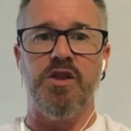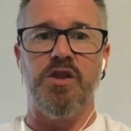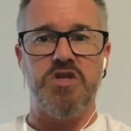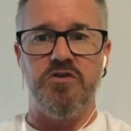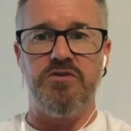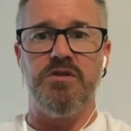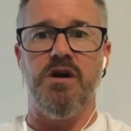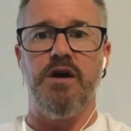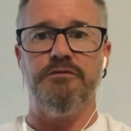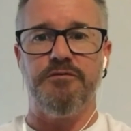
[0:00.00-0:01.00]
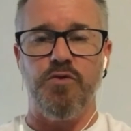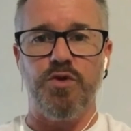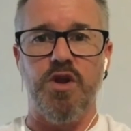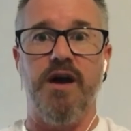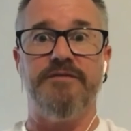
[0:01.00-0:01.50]
eternal life, full
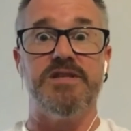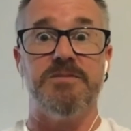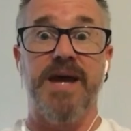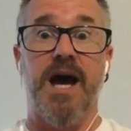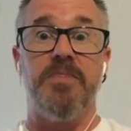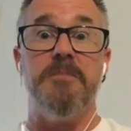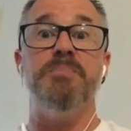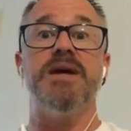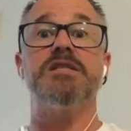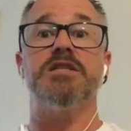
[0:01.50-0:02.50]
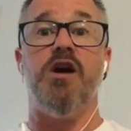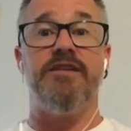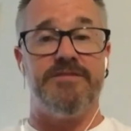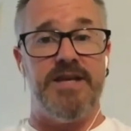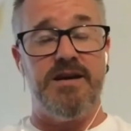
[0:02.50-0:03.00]
life is about the best
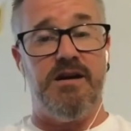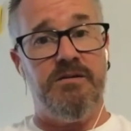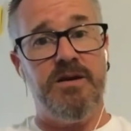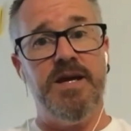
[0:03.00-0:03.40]
life now.